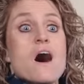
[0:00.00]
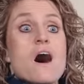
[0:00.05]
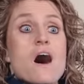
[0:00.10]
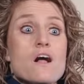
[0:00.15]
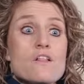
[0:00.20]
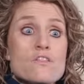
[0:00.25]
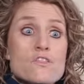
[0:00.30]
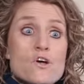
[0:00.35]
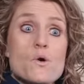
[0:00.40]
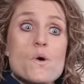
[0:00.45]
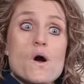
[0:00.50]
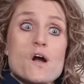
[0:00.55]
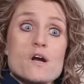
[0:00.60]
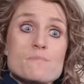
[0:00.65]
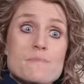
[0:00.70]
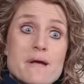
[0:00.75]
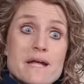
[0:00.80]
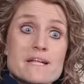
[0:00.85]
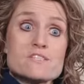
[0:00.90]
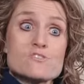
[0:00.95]
Although our
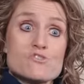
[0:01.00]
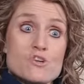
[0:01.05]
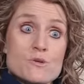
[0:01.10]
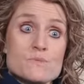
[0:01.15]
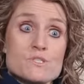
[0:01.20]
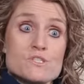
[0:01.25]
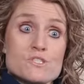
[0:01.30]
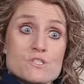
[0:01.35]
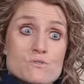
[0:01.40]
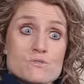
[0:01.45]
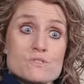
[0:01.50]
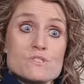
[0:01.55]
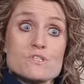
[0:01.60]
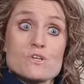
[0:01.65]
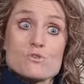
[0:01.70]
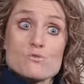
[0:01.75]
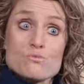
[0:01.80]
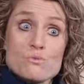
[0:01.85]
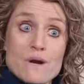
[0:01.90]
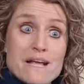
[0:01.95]
mainstream students
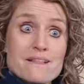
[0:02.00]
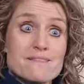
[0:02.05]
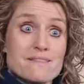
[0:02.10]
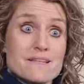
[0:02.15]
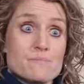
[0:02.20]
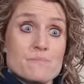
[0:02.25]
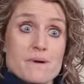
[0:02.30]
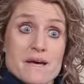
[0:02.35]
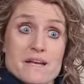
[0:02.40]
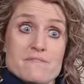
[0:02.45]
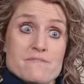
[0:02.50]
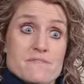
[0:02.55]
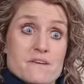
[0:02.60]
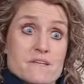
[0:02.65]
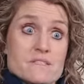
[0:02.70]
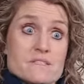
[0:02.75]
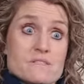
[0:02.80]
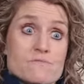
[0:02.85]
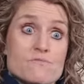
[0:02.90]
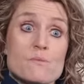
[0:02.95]
greatly
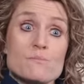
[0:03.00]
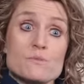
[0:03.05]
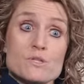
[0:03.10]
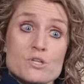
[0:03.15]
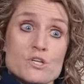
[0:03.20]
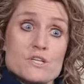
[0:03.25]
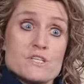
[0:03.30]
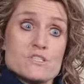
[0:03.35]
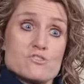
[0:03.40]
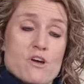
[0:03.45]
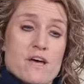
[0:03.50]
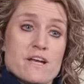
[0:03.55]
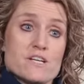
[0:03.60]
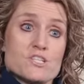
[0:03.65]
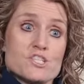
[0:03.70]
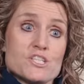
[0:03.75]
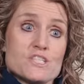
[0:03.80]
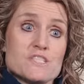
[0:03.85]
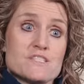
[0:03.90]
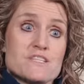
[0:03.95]
benefit from learning
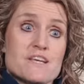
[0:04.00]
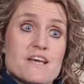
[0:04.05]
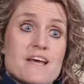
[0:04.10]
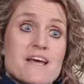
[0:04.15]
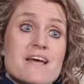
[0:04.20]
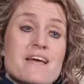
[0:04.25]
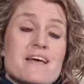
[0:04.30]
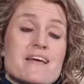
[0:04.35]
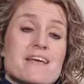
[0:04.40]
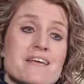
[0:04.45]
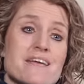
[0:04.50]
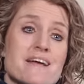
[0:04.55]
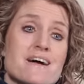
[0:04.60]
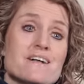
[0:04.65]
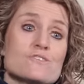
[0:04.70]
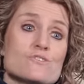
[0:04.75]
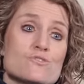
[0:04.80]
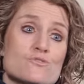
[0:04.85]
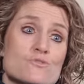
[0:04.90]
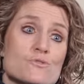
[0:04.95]
strategies,
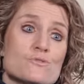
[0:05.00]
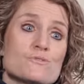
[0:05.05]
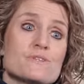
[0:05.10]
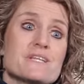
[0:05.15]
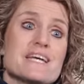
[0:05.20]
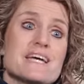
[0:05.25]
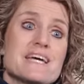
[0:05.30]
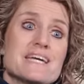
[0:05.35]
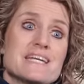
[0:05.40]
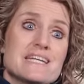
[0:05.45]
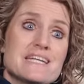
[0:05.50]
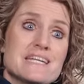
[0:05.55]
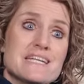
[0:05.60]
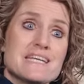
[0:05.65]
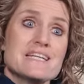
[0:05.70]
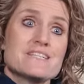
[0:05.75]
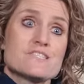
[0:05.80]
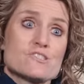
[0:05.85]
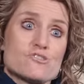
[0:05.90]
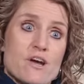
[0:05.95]
ELs truly
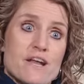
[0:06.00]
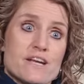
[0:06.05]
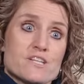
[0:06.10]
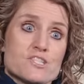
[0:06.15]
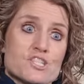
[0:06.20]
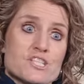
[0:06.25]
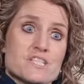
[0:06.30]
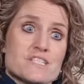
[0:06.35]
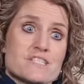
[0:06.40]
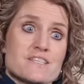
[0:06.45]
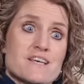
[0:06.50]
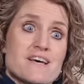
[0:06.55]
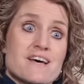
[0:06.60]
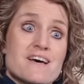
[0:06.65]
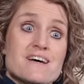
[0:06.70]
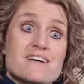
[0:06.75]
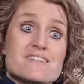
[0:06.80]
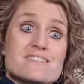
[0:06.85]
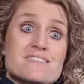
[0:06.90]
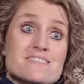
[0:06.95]
need strategies,
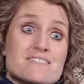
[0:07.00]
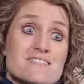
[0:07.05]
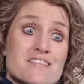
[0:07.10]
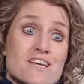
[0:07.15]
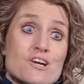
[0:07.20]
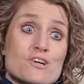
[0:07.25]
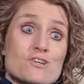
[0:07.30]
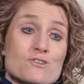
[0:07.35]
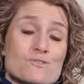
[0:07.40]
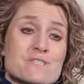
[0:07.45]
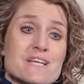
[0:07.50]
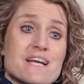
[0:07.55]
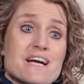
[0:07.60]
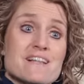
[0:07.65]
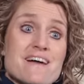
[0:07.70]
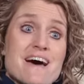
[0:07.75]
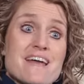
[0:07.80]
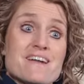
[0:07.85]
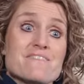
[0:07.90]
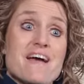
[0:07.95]
since they are using a
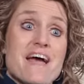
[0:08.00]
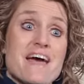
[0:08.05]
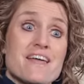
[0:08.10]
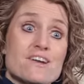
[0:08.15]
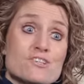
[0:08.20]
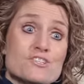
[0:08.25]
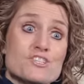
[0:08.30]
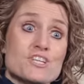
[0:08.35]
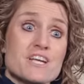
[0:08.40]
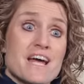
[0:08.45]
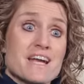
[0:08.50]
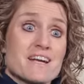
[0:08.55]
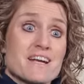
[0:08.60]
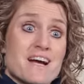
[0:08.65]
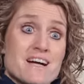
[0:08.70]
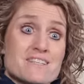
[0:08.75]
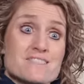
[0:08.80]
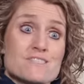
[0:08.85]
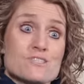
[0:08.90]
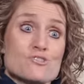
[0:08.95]
lot of energy and
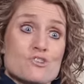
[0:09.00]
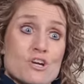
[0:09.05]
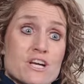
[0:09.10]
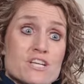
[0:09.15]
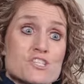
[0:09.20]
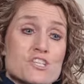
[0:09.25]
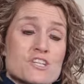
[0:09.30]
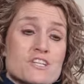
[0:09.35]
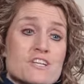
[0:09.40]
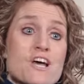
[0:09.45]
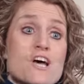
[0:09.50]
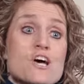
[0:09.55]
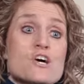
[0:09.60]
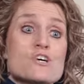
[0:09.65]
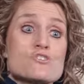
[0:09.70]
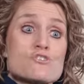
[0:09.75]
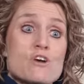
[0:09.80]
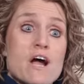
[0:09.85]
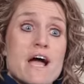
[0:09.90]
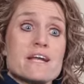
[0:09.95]
concentration
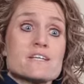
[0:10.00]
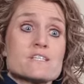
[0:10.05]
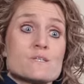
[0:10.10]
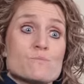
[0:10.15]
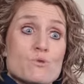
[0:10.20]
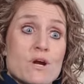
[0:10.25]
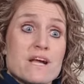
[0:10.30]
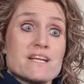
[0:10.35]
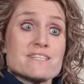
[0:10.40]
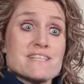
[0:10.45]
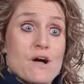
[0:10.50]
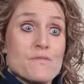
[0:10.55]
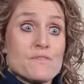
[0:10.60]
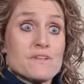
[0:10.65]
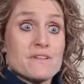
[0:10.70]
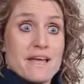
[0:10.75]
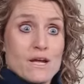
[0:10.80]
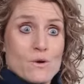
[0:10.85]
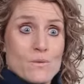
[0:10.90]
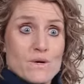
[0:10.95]
trying to break down the
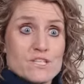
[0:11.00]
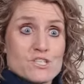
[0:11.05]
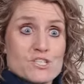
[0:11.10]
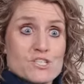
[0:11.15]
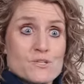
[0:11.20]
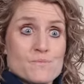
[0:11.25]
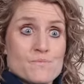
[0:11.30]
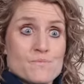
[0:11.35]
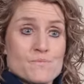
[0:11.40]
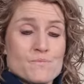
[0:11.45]
language.